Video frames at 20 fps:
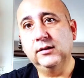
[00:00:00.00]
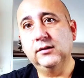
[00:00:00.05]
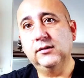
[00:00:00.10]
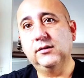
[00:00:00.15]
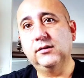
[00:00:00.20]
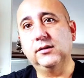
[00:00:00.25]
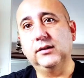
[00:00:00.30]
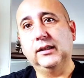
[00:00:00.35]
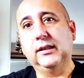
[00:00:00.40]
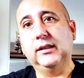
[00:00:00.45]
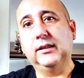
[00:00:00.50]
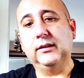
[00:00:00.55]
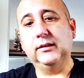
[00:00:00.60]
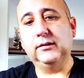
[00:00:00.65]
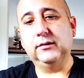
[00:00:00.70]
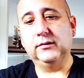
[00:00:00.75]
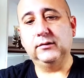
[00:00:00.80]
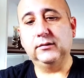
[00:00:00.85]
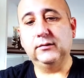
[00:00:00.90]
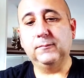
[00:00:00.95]

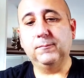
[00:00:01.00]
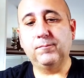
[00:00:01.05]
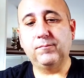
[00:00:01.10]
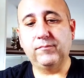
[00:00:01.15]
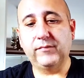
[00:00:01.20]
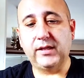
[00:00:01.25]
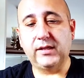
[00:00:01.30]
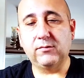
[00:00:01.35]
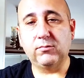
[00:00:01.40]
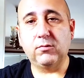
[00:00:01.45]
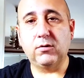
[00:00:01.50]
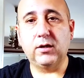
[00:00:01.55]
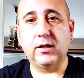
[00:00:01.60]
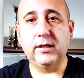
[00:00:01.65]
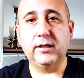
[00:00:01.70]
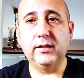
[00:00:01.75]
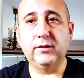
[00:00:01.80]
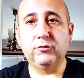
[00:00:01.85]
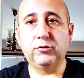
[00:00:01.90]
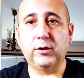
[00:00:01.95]
So that's why
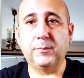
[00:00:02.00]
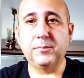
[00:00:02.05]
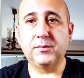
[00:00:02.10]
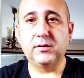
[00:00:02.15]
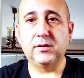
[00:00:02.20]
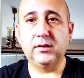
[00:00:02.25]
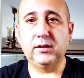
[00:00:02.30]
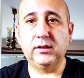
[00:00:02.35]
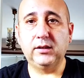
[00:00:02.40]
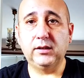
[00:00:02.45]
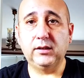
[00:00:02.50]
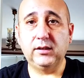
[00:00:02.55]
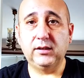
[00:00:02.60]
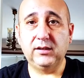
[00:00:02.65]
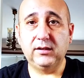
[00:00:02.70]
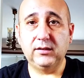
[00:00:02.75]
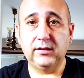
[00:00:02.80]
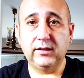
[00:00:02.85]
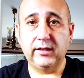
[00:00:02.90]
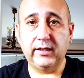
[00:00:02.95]
it drops
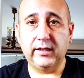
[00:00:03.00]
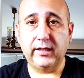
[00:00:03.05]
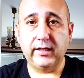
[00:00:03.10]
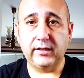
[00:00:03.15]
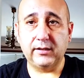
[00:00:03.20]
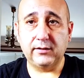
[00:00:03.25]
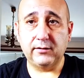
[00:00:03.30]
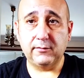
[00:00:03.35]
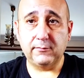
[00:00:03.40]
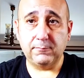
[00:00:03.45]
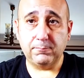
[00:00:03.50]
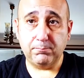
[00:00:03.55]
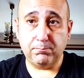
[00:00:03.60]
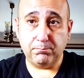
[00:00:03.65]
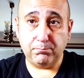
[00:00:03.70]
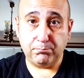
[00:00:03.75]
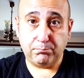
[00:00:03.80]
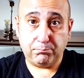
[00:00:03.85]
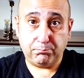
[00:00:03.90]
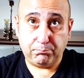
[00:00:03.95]
the
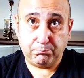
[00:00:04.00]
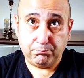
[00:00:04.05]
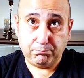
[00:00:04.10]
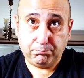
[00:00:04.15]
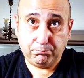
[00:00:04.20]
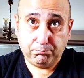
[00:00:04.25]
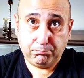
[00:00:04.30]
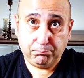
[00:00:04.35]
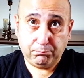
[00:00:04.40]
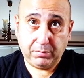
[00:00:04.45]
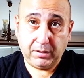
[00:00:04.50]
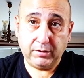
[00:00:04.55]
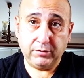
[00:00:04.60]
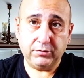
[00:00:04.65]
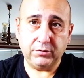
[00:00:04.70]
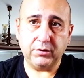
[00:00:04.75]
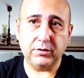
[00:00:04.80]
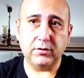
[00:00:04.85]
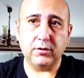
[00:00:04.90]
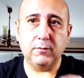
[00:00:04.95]

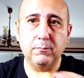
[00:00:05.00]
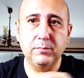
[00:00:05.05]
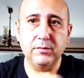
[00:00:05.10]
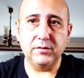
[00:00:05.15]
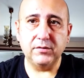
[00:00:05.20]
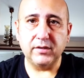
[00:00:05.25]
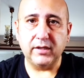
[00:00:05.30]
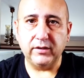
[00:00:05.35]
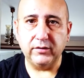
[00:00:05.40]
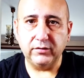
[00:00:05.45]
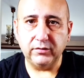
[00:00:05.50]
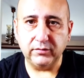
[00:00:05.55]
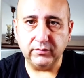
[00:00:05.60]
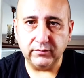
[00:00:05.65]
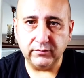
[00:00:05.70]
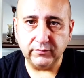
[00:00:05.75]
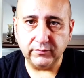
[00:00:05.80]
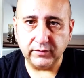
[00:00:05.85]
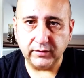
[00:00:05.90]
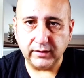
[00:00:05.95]
exposure
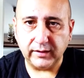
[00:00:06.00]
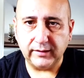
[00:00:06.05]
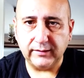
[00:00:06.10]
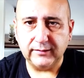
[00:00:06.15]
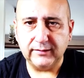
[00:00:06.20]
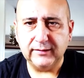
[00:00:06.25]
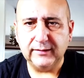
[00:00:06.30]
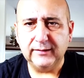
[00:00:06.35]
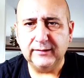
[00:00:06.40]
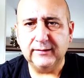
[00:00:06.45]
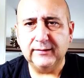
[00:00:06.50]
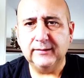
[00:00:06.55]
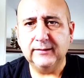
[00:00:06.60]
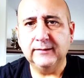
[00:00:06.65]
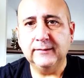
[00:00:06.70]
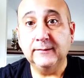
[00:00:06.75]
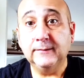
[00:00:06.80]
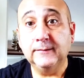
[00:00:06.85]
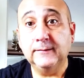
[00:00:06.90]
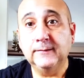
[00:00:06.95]
compensation for that.
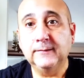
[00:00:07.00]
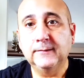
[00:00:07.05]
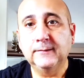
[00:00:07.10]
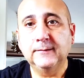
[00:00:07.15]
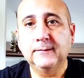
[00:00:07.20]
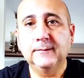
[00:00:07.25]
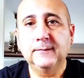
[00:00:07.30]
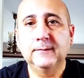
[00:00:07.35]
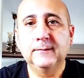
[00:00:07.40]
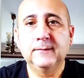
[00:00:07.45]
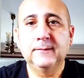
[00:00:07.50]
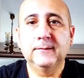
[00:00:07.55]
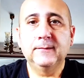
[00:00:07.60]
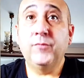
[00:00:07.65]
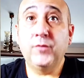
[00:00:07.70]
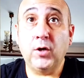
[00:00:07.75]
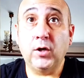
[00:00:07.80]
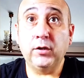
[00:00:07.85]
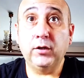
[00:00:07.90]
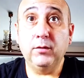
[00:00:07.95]

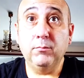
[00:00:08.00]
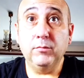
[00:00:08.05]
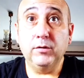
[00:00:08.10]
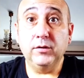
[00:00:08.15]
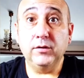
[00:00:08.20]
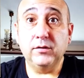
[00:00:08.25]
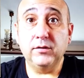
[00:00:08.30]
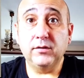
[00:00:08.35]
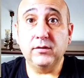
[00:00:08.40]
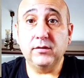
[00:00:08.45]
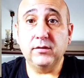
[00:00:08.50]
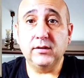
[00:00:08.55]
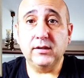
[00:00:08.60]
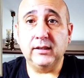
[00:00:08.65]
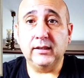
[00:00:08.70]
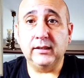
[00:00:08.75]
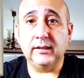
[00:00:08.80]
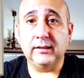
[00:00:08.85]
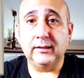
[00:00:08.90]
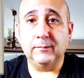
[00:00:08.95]
Documents.
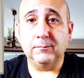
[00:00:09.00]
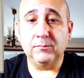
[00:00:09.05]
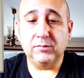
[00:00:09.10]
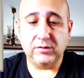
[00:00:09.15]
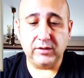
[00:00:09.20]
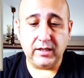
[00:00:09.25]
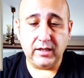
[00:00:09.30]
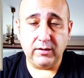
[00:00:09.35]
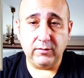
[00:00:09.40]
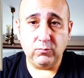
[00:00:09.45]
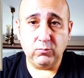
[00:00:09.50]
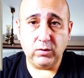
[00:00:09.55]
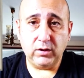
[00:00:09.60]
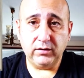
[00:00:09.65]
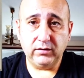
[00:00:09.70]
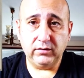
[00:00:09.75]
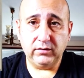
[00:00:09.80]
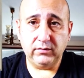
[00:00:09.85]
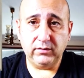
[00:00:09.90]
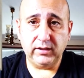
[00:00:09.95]
Um, so
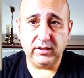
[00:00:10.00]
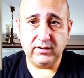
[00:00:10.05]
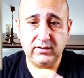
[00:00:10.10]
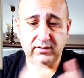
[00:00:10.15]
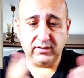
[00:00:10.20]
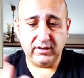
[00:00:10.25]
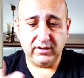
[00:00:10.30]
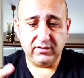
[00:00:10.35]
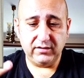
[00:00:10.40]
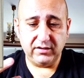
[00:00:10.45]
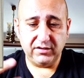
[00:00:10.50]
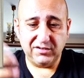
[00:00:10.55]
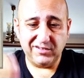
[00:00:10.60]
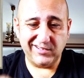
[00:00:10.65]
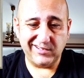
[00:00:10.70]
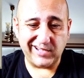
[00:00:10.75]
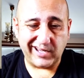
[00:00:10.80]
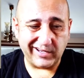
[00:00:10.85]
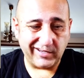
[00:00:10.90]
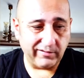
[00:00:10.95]
what this is is
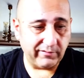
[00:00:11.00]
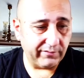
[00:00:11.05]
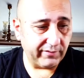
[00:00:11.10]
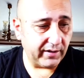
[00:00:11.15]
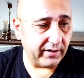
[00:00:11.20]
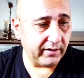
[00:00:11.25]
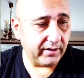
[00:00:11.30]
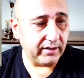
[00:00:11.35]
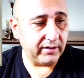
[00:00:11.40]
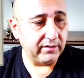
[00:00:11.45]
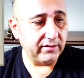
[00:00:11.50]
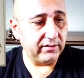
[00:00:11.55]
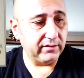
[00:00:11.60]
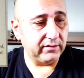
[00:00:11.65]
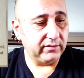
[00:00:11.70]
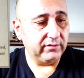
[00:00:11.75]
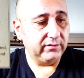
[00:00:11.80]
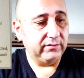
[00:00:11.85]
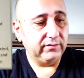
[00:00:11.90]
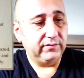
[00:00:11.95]
just taking photos
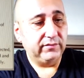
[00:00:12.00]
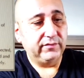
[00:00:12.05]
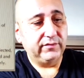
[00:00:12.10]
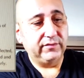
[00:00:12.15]
of